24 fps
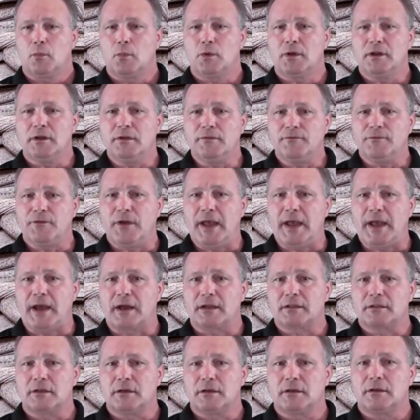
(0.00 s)
When in
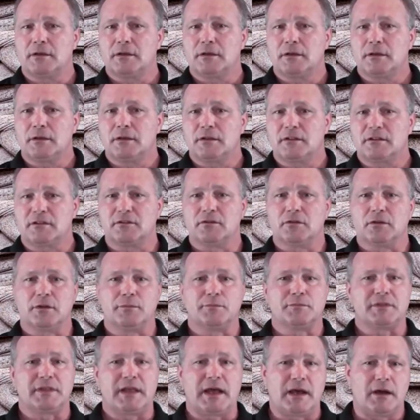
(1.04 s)
fact, Sil
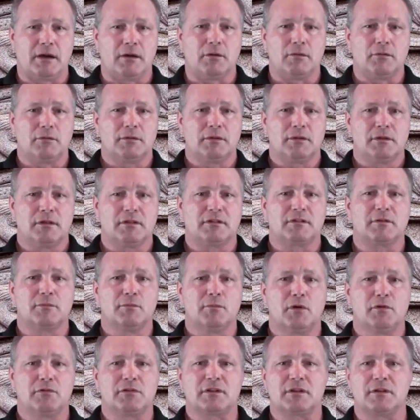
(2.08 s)
Lum Tao is the
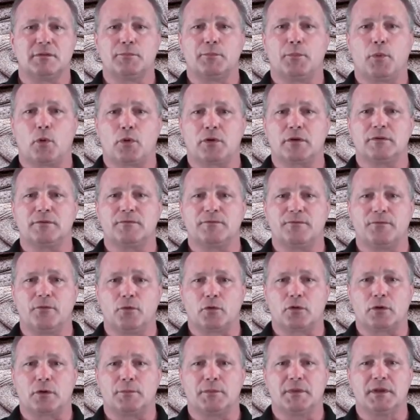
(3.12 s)
most important
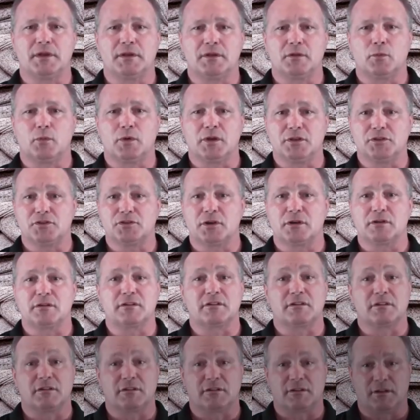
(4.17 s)
form in the Wing Chun
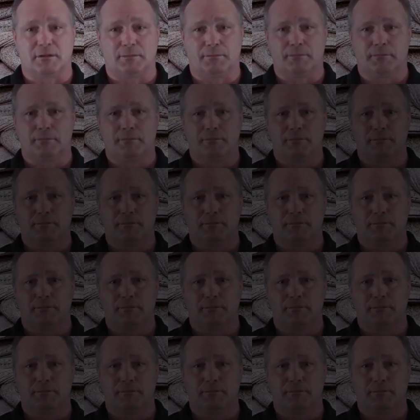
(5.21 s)
system.